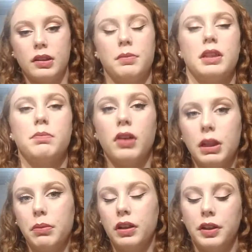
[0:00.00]
picked up this
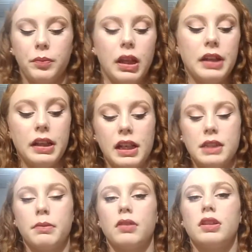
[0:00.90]
body butter, and then I
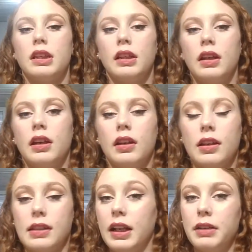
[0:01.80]
smelt it
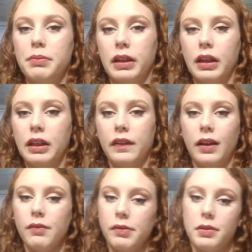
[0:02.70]
because I didn't pick
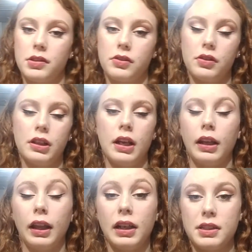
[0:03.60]
anything up from the store,
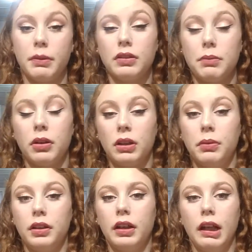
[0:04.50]
and then I smelt the body
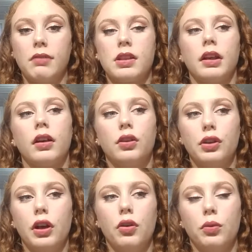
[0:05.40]
butter and I was like,
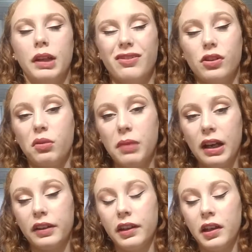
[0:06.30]
no, we have to go
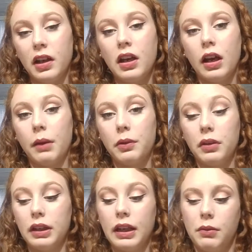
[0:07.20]
back there. I'm
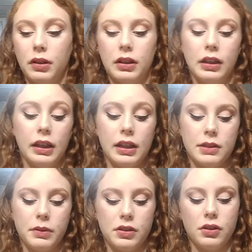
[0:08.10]
going to get one. Like, it
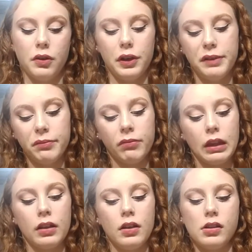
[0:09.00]
smells so good.
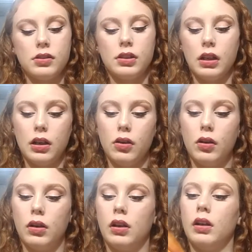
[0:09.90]

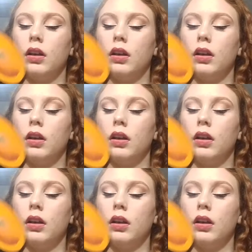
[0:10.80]
So